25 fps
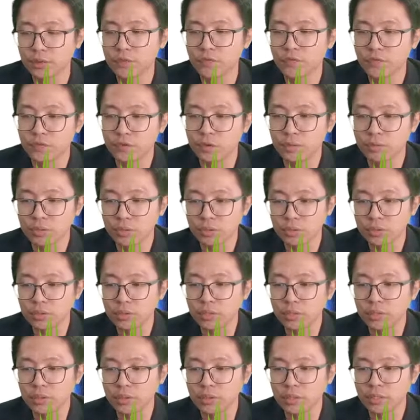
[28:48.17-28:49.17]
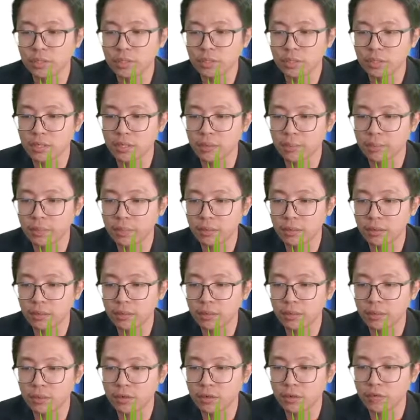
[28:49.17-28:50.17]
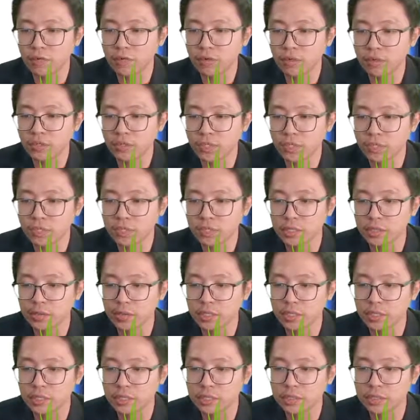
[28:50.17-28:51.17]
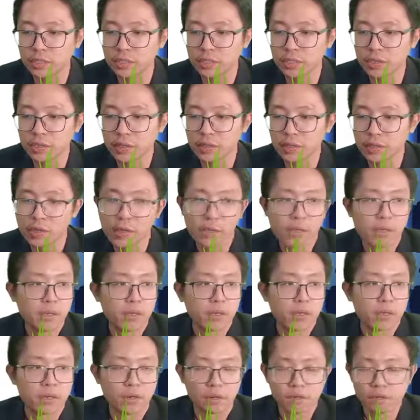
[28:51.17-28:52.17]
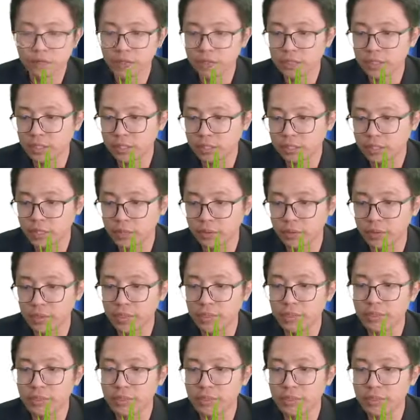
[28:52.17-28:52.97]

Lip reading: VUM also is belong to converging series. Converging series.